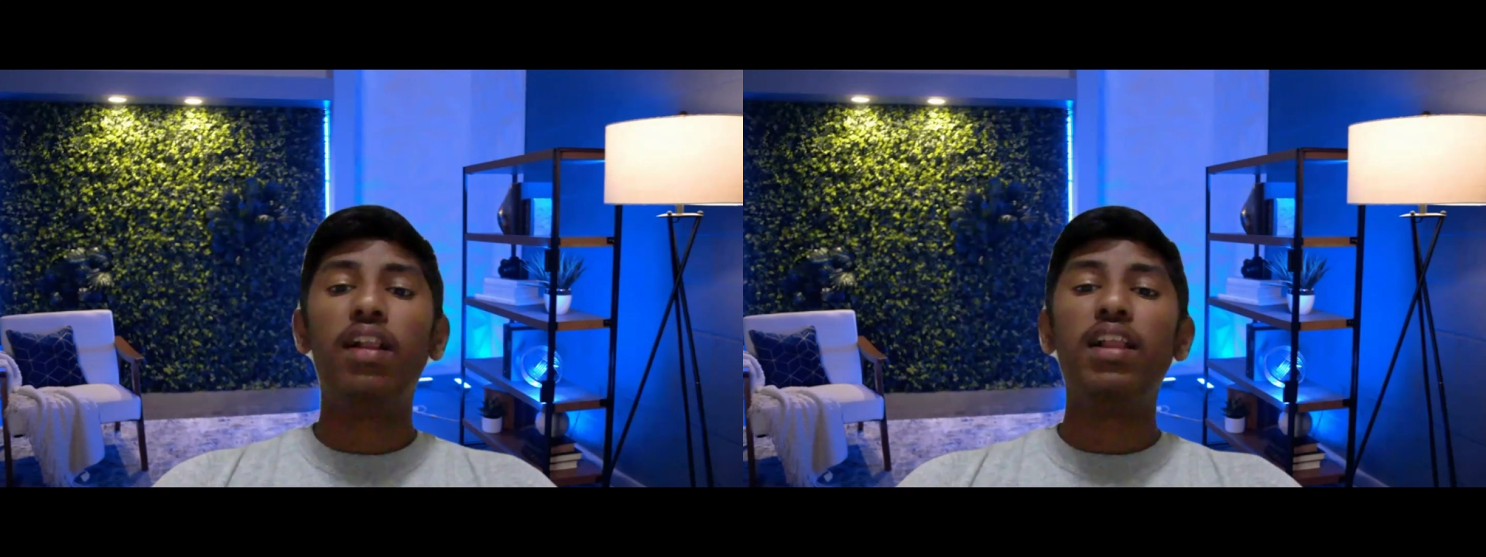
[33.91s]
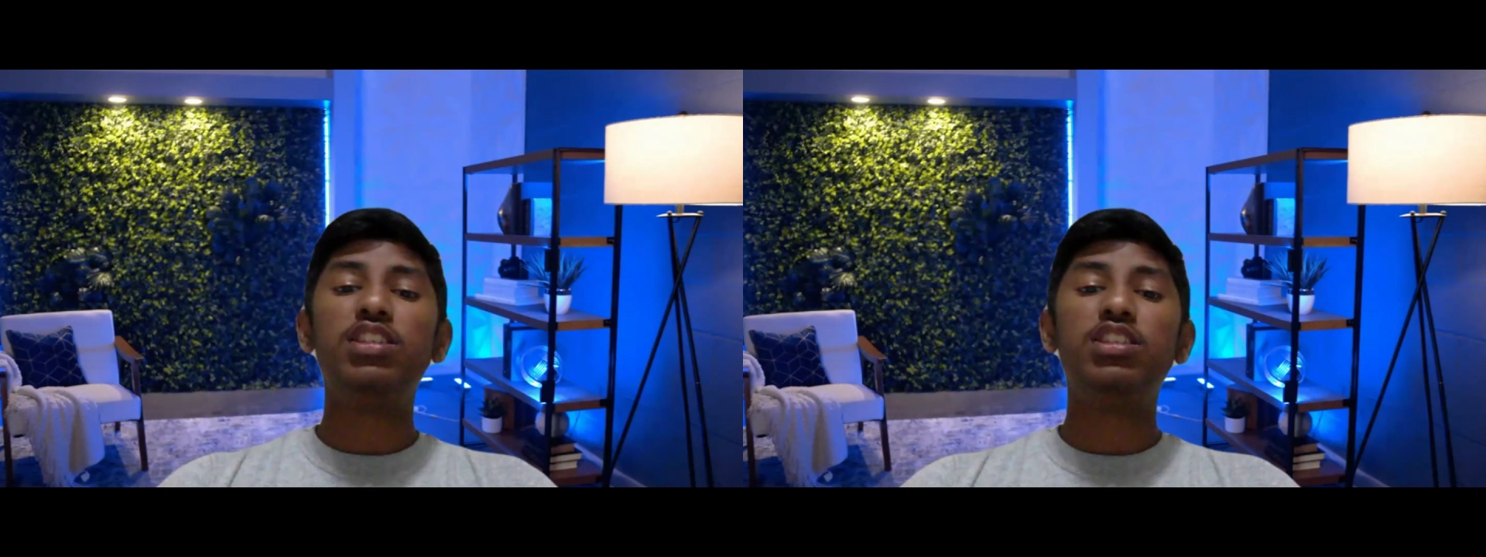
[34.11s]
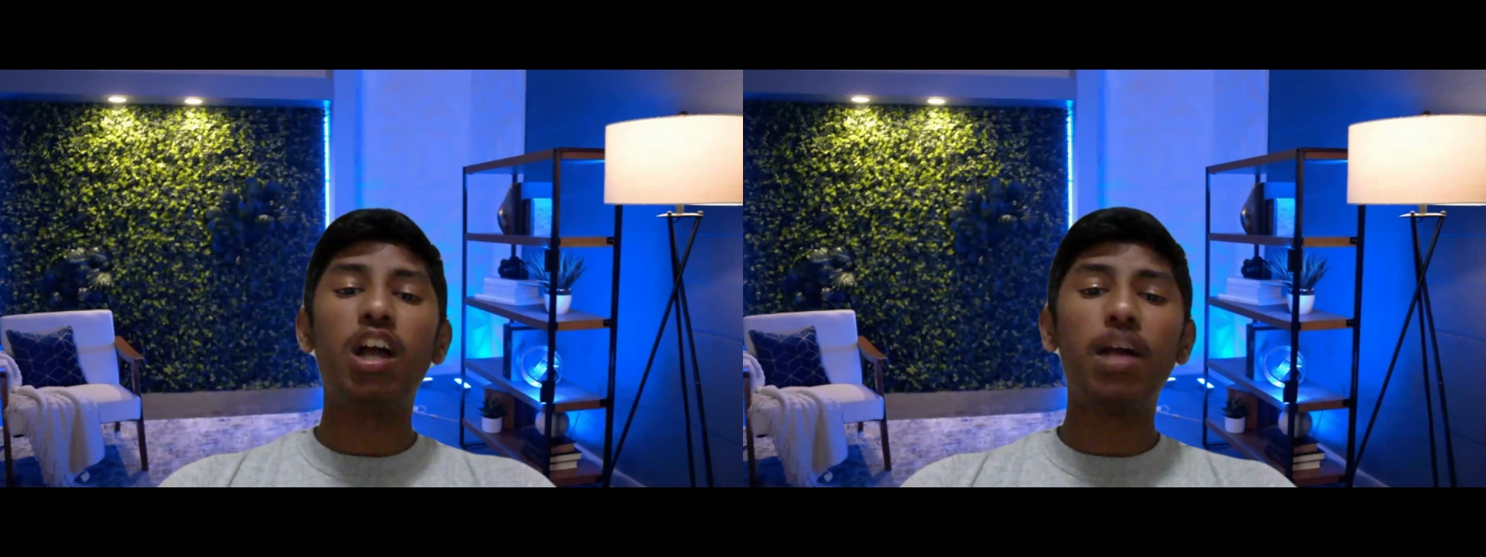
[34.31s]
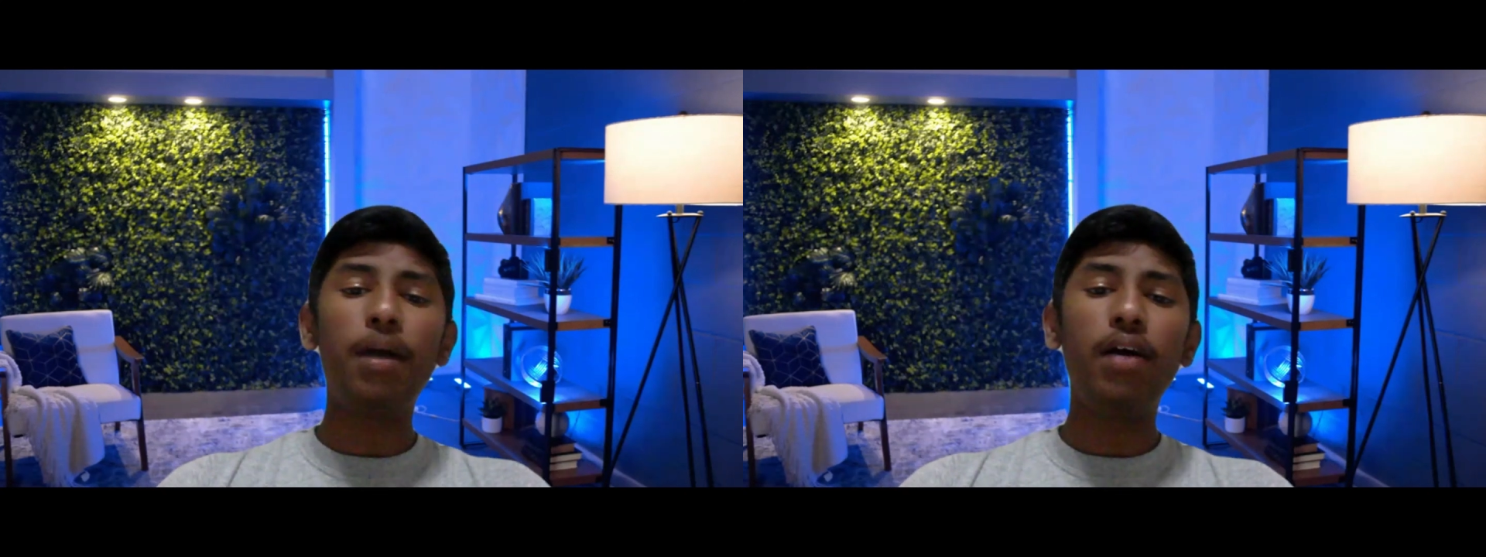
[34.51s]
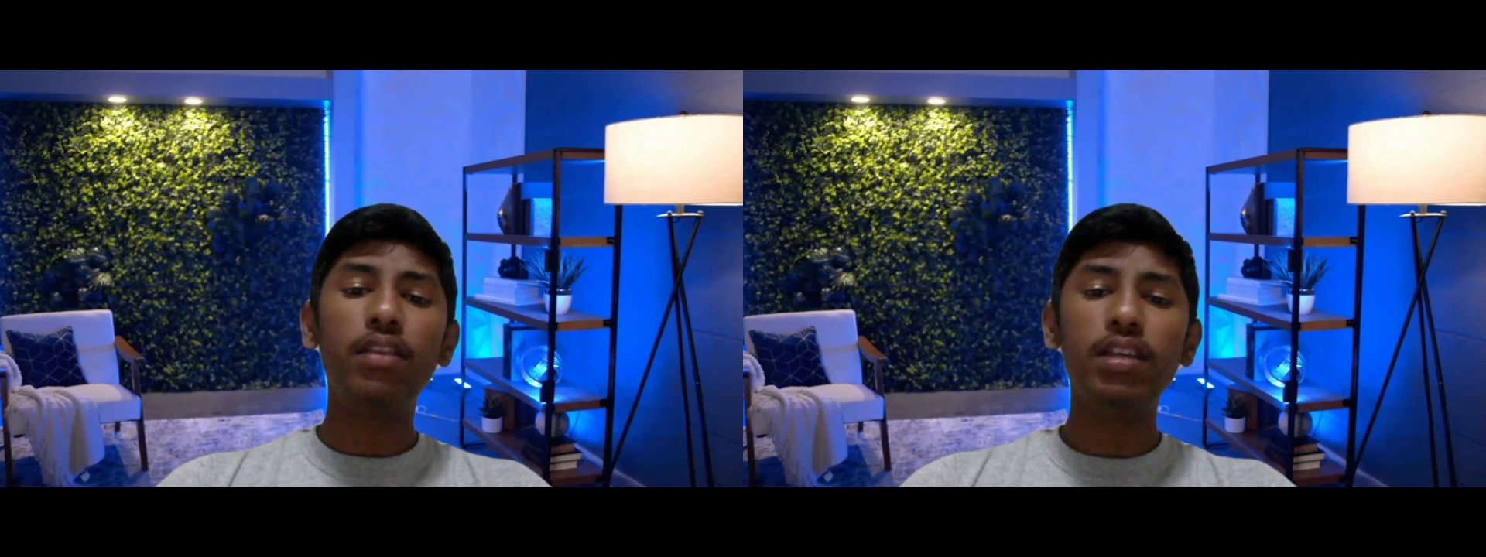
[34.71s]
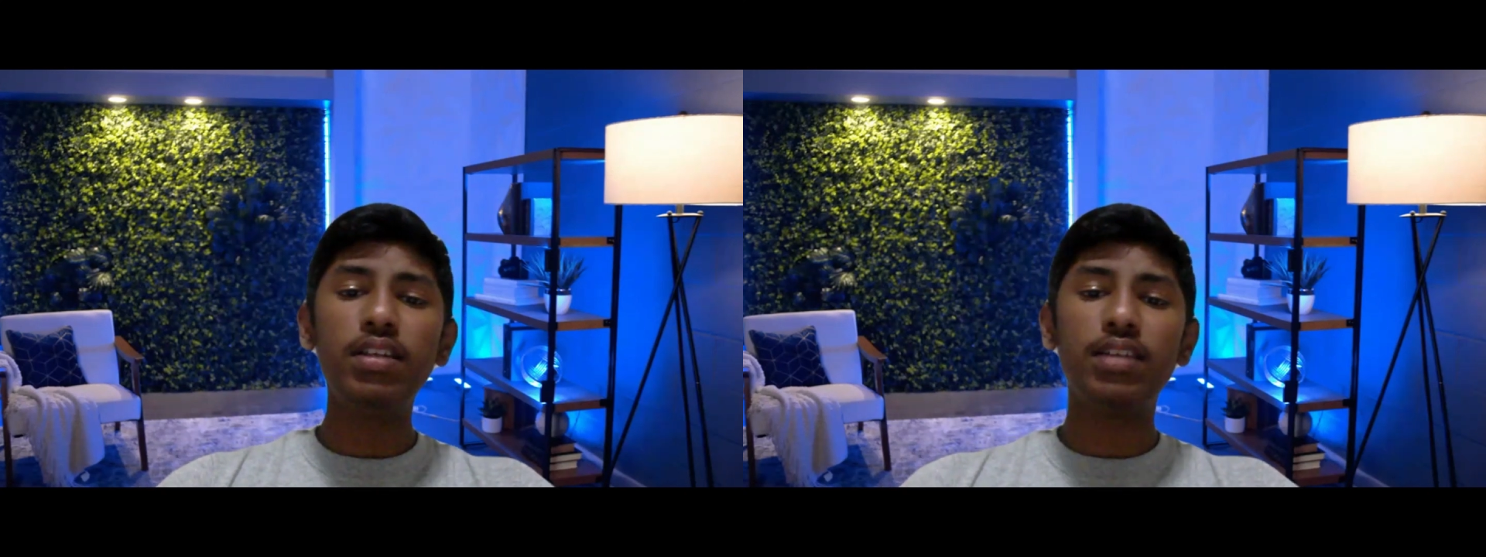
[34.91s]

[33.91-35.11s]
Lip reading: Let's talk about this